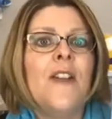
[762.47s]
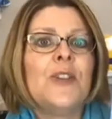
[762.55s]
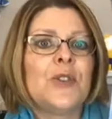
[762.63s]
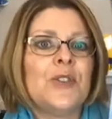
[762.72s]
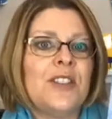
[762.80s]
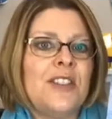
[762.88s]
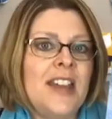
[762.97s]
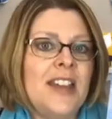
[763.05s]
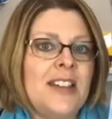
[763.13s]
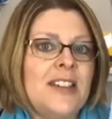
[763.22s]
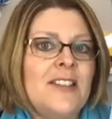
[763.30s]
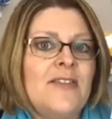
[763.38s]
so that they
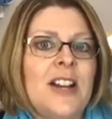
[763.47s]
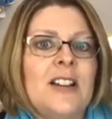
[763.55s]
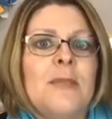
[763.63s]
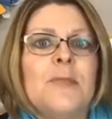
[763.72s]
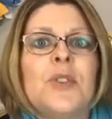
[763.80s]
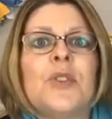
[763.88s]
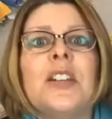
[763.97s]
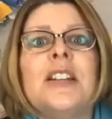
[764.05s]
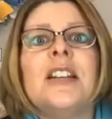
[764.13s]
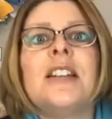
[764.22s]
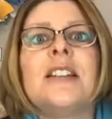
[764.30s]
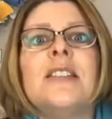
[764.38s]
can develop
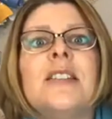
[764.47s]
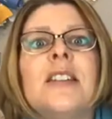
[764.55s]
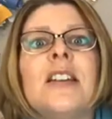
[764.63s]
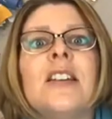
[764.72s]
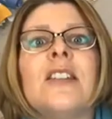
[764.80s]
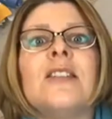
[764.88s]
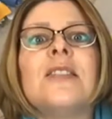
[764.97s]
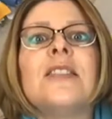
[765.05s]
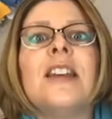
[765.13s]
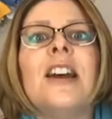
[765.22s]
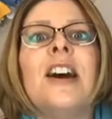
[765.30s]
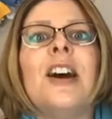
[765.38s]
storytelling skills.
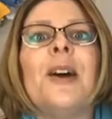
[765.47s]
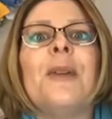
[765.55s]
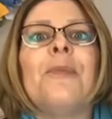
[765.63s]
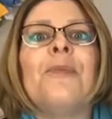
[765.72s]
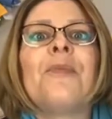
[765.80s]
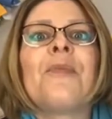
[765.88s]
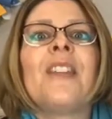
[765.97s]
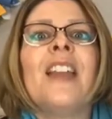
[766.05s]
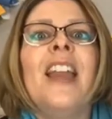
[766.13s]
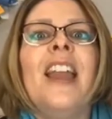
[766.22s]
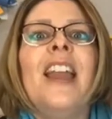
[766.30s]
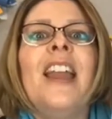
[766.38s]

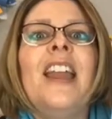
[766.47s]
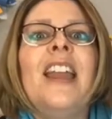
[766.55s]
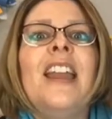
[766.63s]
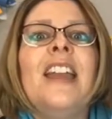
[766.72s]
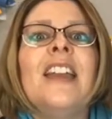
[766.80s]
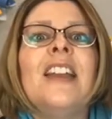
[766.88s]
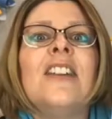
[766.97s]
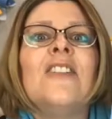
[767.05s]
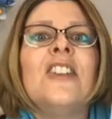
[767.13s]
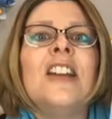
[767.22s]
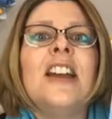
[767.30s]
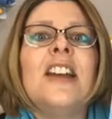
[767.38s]
Hey,
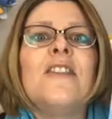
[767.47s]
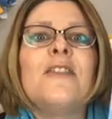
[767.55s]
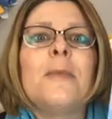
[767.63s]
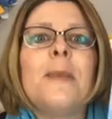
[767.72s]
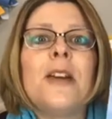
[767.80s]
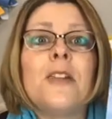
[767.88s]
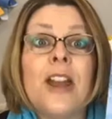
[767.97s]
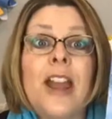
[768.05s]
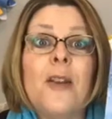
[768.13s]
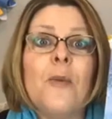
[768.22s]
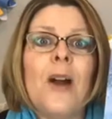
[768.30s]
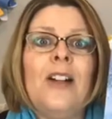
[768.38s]
Verdiana from
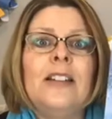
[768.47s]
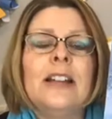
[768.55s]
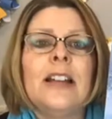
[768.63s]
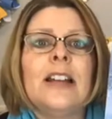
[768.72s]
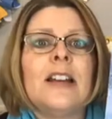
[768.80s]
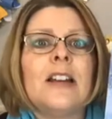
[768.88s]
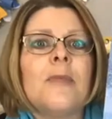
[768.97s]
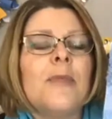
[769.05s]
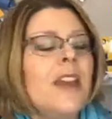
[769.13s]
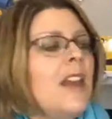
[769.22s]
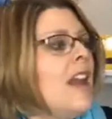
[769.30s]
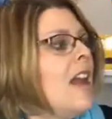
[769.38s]
Monterey, welcome.
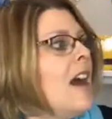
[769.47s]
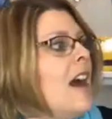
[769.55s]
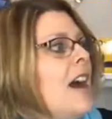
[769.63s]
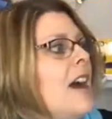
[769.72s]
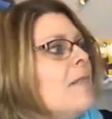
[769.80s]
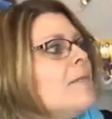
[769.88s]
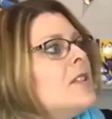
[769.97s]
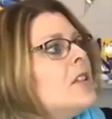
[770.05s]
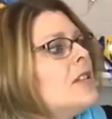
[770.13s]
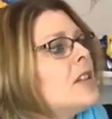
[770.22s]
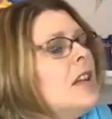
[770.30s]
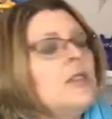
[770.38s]
So
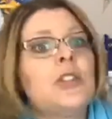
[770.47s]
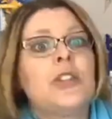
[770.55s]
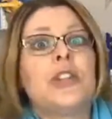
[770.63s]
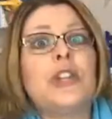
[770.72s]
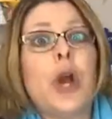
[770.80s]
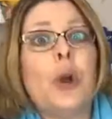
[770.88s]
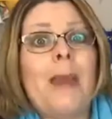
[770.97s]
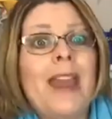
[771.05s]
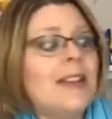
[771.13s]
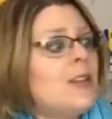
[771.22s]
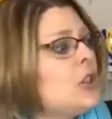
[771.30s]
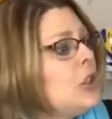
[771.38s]
it's called
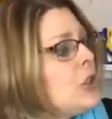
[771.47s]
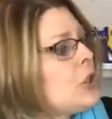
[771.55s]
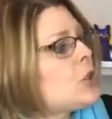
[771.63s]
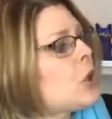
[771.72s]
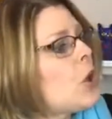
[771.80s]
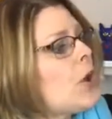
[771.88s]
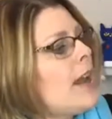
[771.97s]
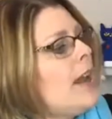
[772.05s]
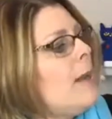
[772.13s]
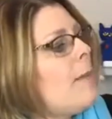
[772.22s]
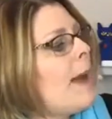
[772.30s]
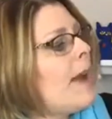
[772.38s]
Snowman's
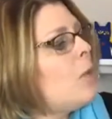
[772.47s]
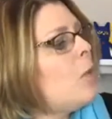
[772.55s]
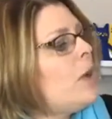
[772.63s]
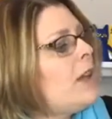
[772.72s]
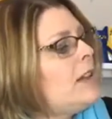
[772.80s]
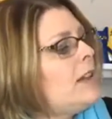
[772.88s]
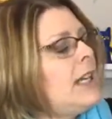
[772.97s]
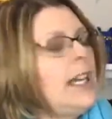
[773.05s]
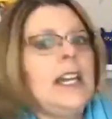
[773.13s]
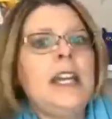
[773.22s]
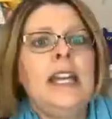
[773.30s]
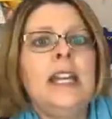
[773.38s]
Story by Will
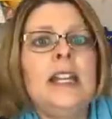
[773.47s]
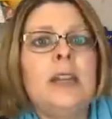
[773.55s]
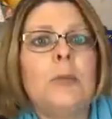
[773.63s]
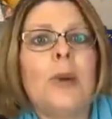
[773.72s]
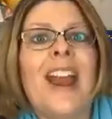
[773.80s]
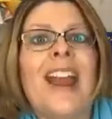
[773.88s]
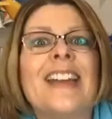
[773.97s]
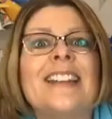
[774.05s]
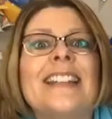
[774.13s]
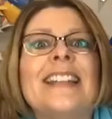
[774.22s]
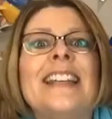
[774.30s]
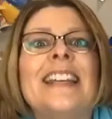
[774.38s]

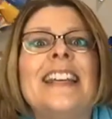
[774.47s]
Hillenbrand.